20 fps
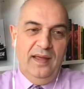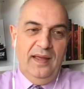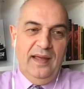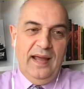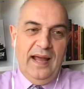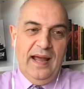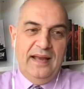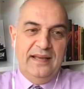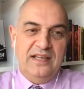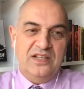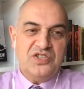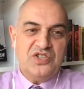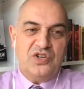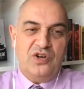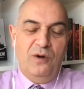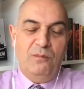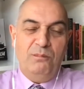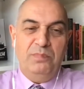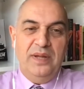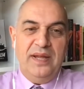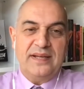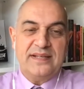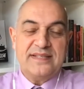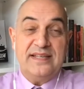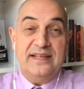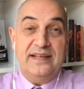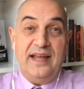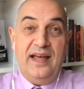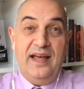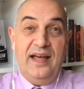And it's complex
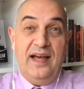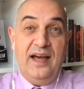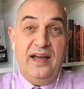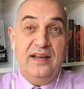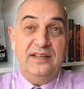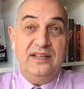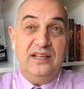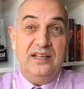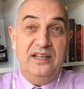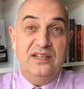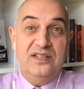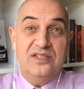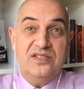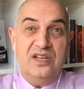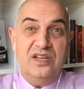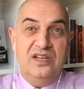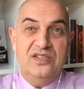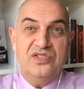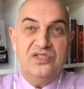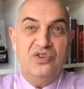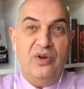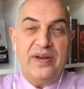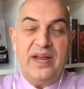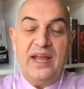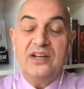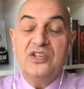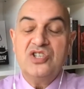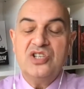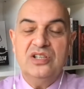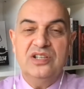and hard is not
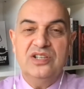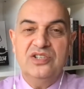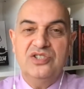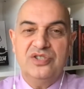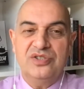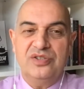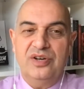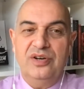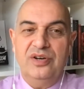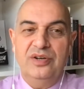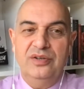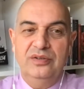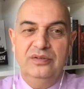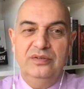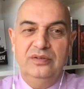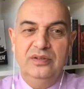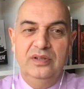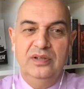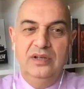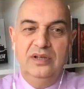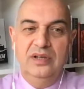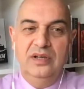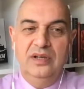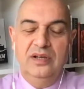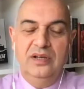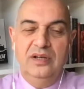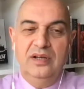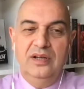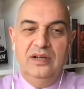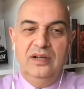actually true.
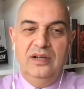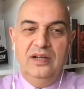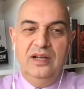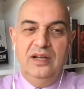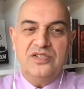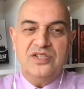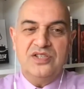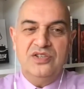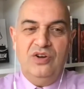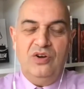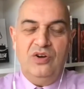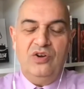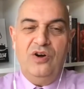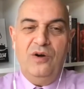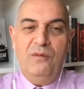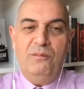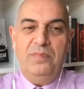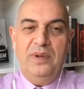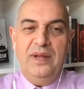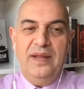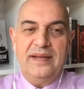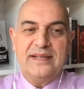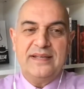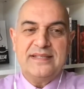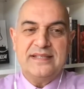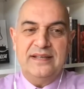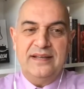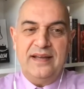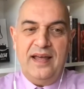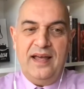It's not complex
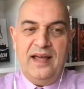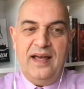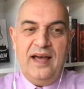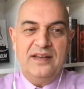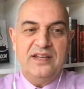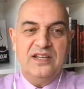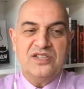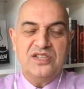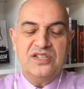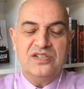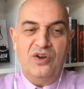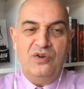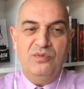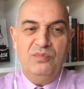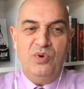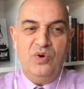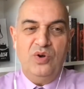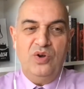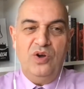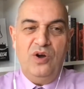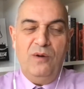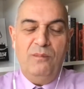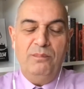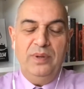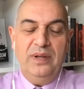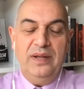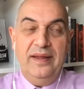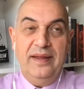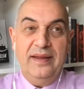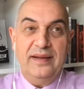and hard. It's no more
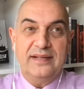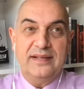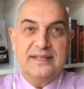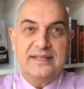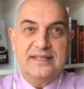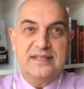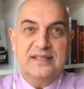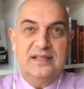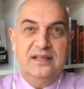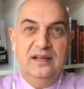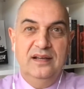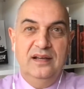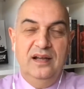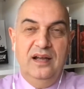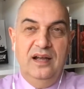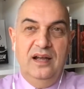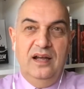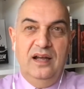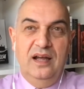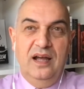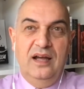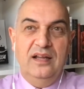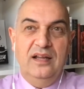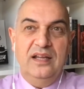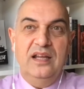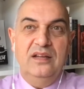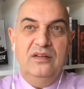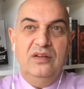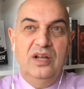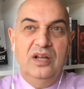complex.
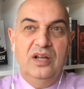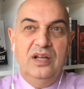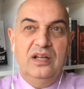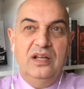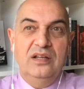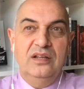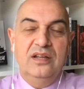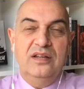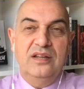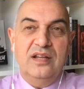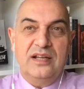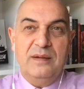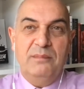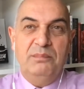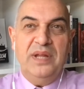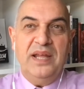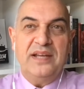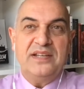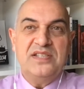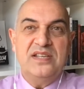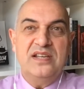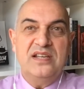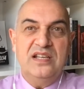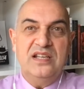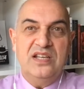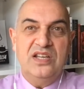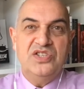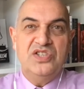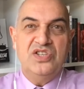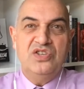The
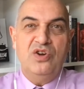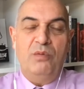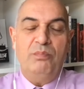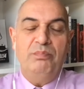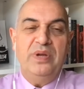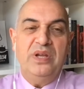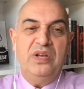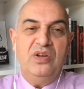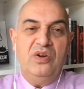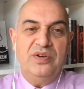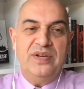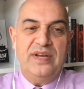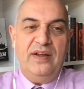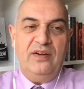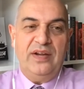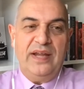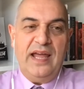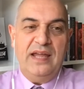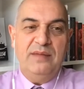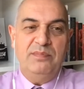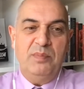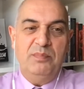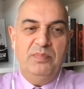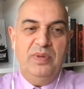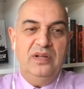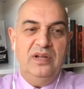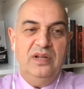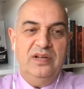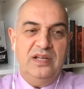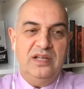complexity is not beyond our
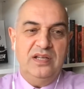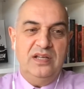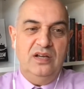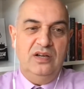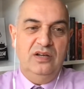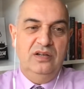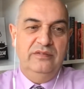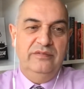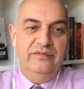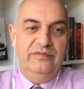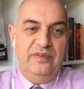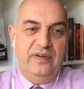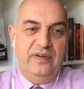capability of